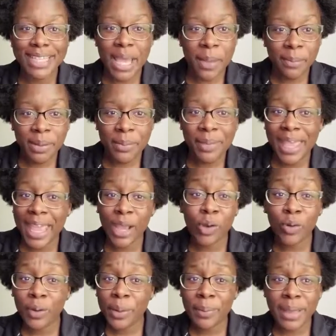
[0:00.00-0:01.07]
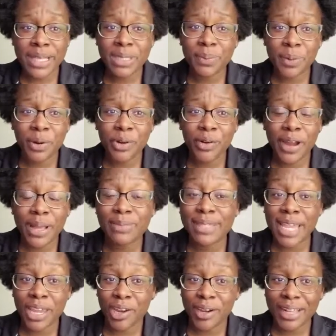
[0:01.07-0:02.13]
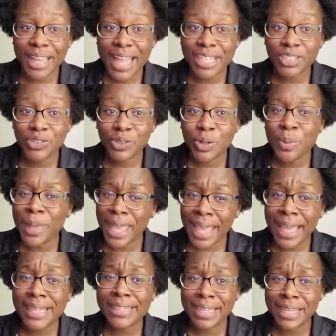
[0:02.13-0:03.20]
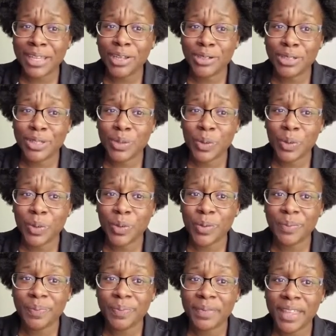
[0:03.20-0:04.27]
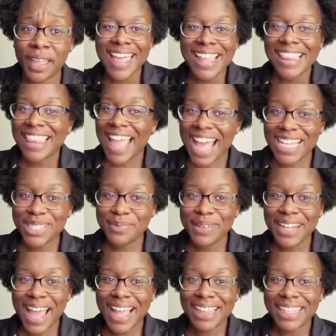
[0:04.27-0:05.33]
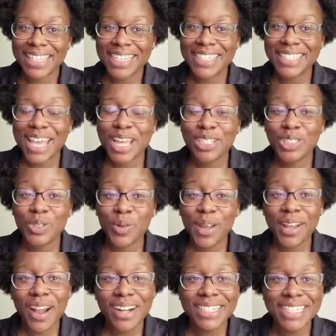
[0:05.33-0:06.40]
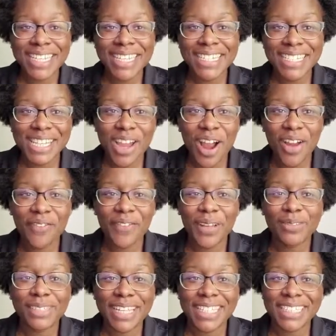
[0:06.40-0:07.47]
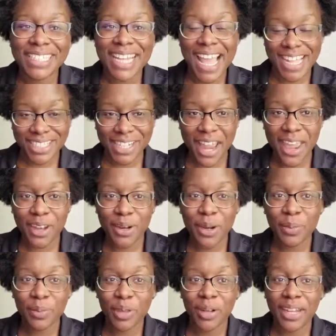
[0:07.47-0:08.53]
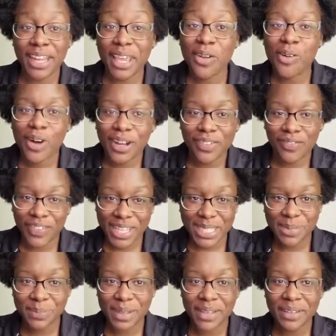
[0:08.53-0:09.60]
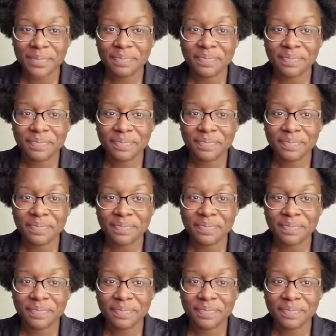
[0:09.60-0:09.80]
to implement inquiry-based programs in your classroom and in your school. Last but not least, join our TGR Foundation Educator community on Facebook.